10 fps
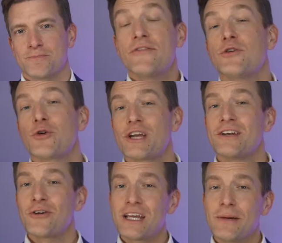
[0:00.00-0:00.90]
If you're
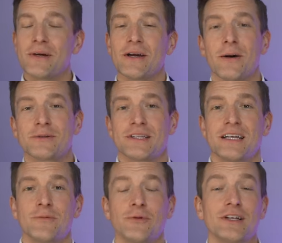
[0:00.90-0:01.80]
keen on keeping up to
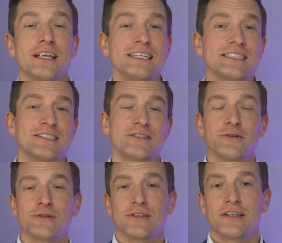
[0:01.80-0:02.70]
date with the latest
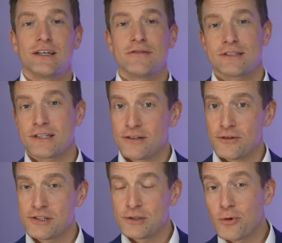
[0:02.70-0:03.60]
news in the hearing
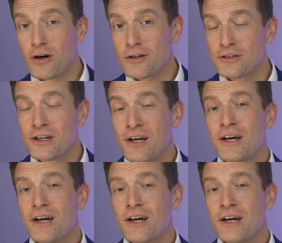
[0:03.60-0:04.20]
technology world,